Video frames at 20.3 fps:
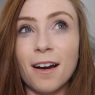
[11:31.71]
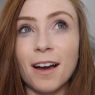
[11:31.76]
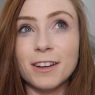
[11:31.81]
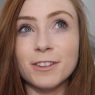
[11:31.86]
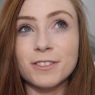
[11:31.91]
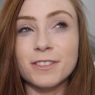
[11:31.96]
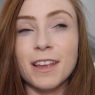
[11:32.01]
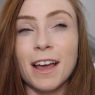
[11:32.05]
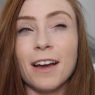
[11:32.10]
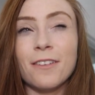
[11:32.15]
I
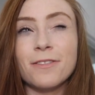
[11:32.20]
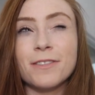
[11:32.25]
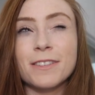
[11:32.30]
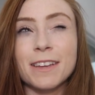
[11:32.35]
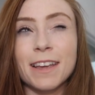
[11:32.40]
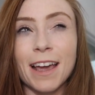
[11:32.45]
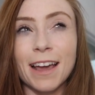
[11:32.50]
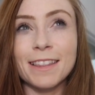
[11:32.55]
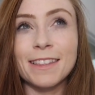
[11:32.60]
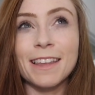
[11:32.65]
just have
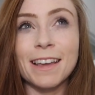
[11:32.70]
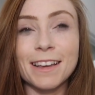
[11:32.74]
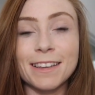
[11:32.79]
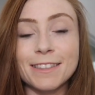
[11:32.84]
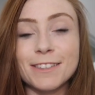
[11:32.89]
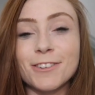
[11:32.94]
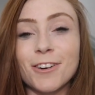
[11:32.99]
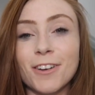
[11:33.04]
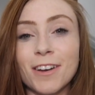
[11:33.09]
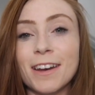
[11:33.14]
to get
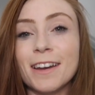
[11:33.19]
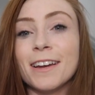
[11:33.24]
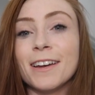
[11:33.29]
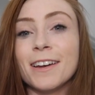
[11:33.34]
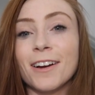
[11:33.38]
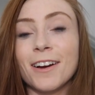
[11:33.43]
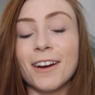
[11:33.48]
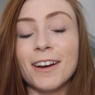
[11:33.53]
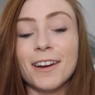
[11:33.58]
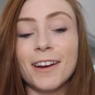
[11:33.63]
things done a
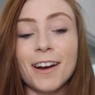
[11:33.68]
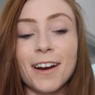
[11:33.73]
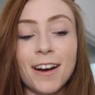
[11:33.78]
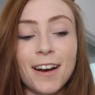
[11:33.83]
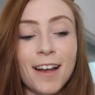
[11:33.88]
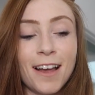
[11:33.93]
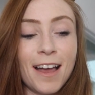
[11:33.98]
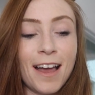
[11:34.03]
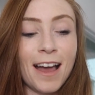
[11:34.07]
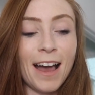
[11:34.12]
little
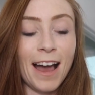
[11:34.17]
earlier,